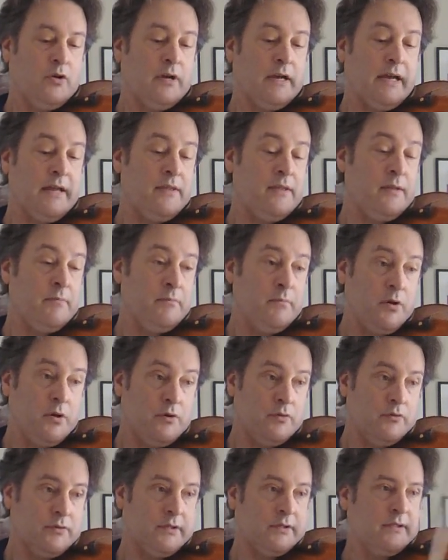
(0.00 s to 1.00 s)
and the
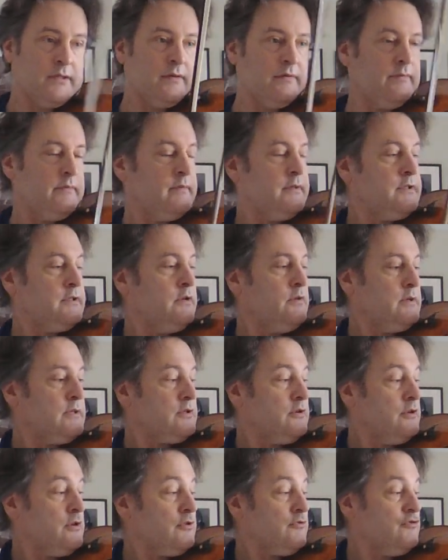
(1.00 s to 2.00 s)
most. So it's
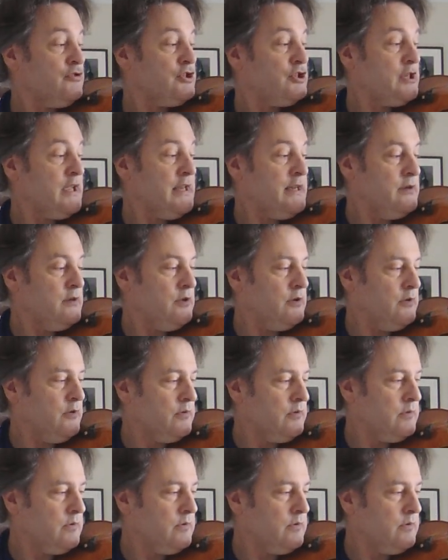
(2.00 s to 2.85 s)
going to crescendo.